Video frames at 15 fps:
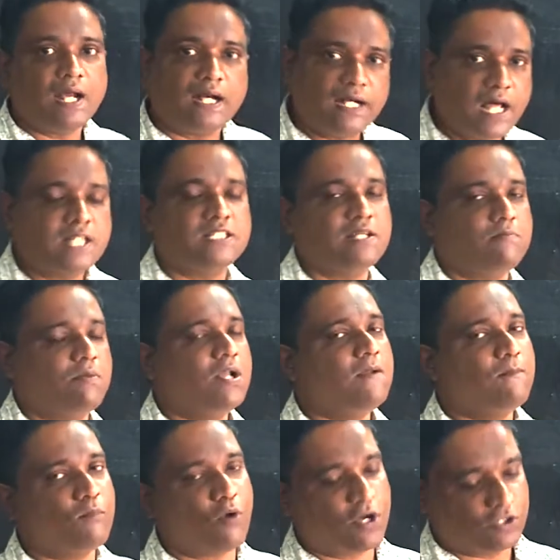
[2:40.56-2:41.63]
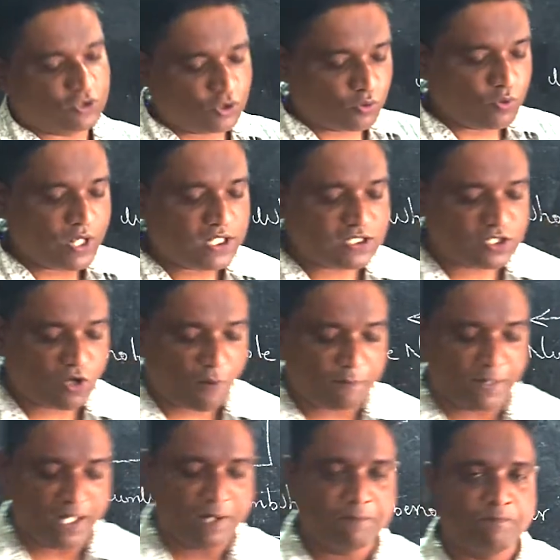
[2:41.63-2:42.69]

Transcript: decimal point. So today's topic